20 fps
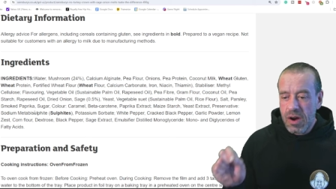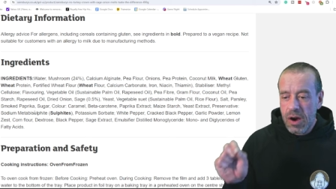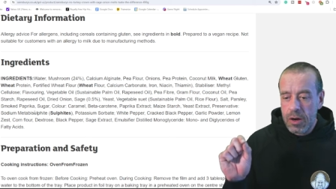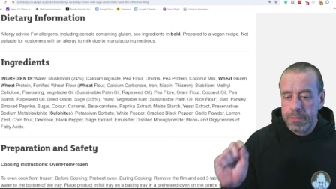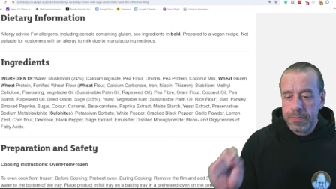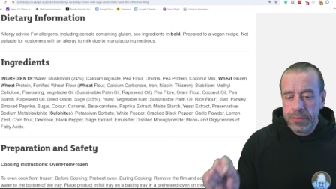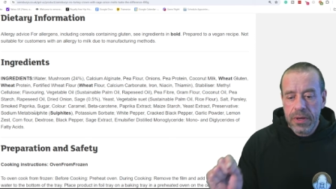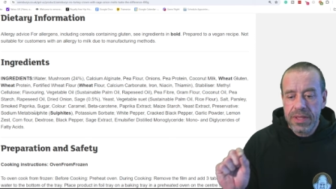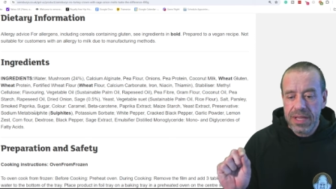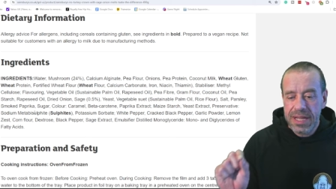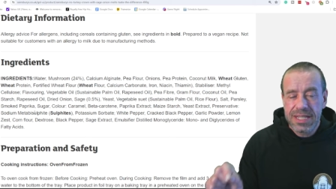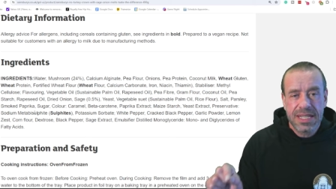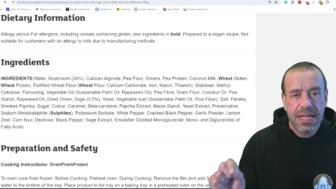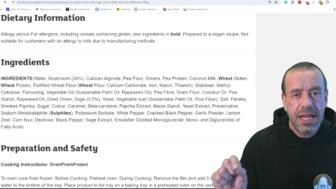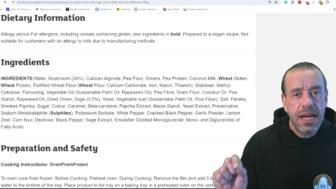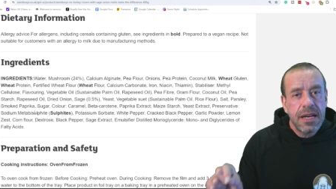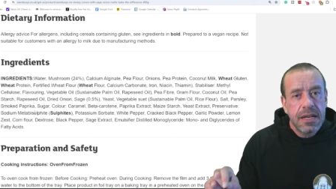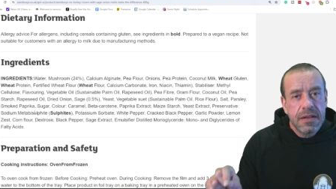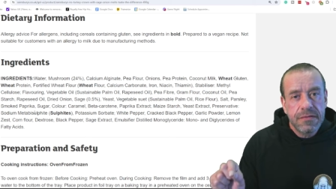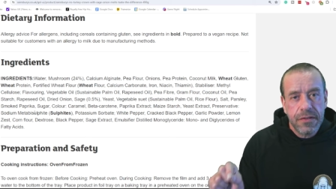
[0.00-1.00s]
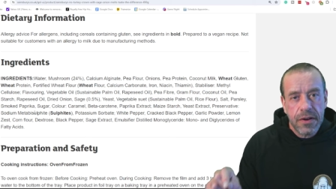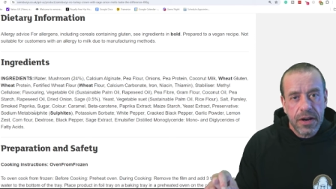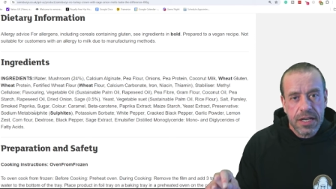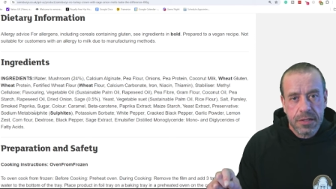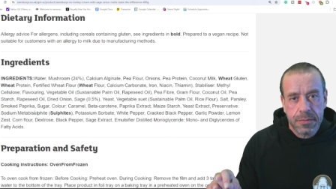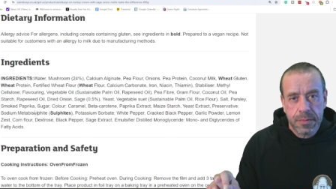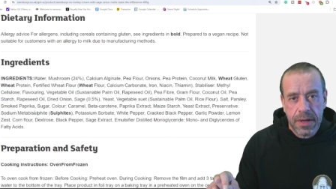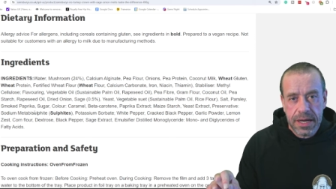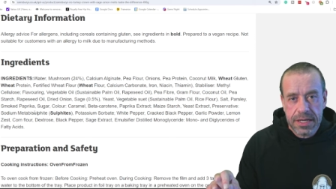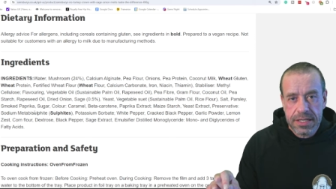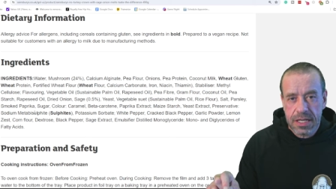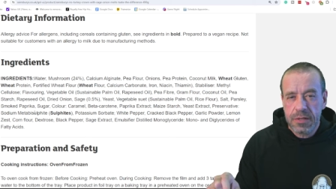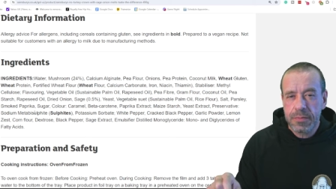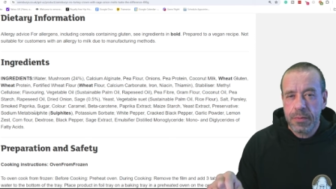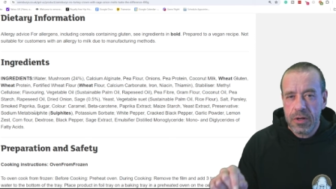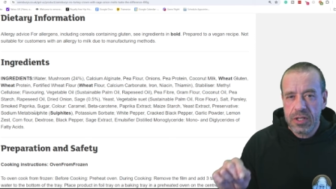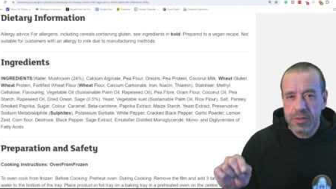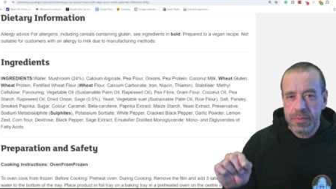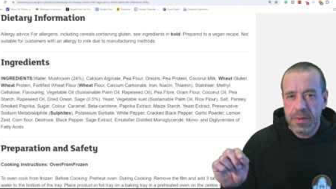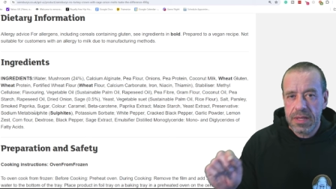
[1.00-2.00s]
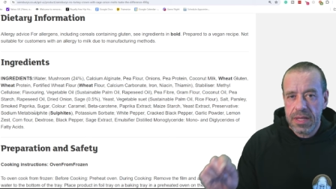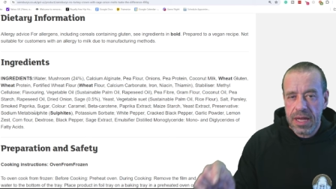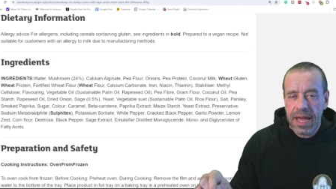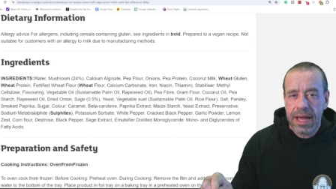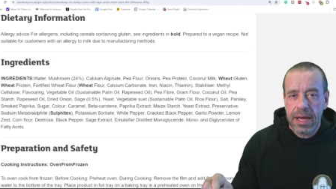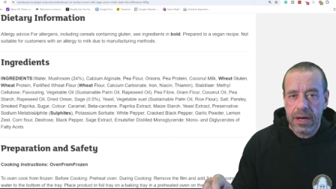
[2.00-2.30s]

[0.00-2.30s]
I'd put this in first place as possibly the